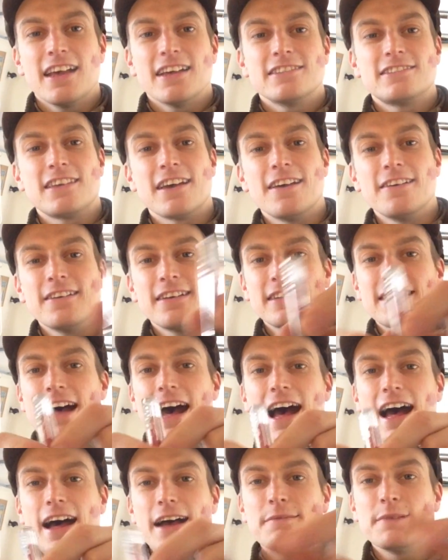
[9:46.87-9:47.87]
so
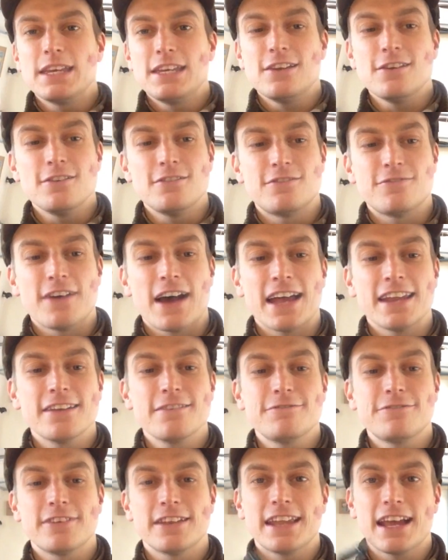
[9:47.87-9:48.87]
that I'm a huge fan
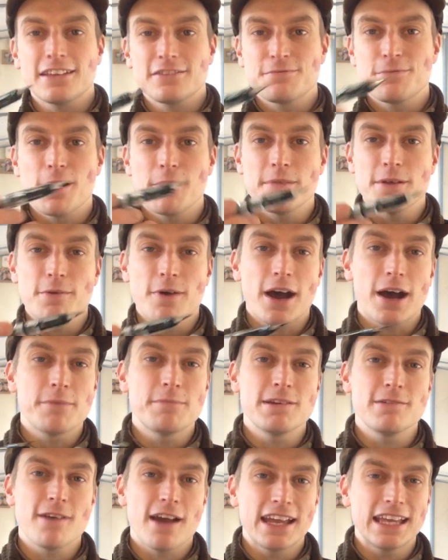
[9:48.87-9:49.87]
of, and that's probably what I'll
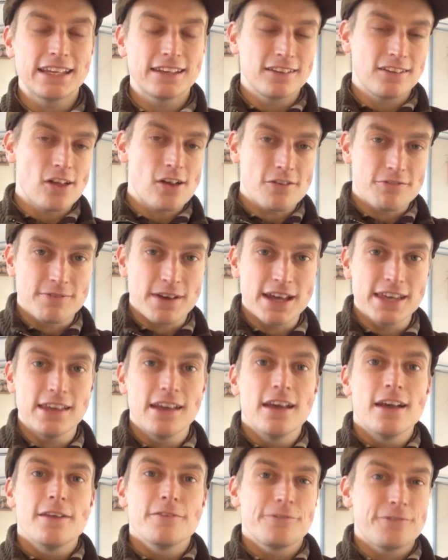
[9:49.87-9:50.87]
be writing a lot of my
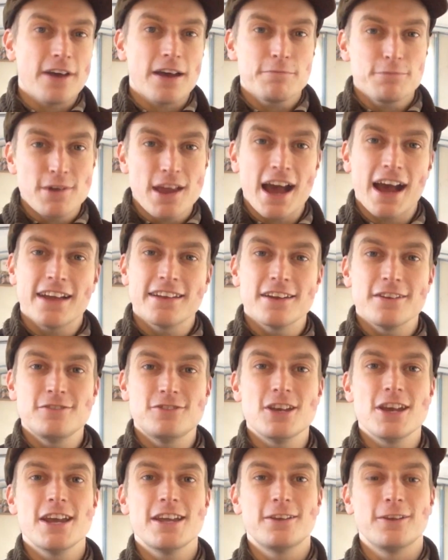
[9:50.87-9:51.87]
Fabriano
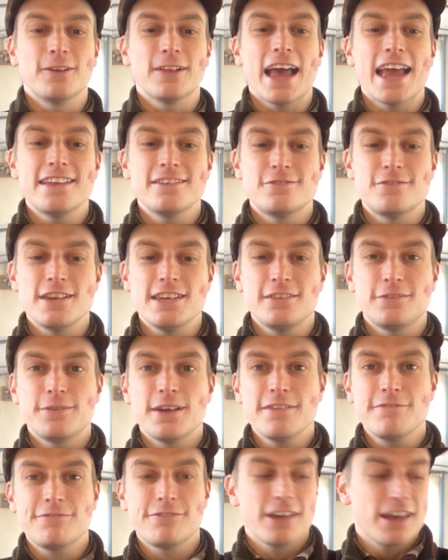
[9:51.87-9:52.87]
journal entries
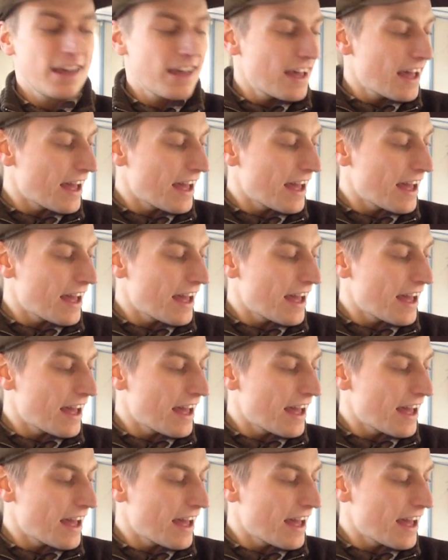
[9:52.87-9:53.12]
with.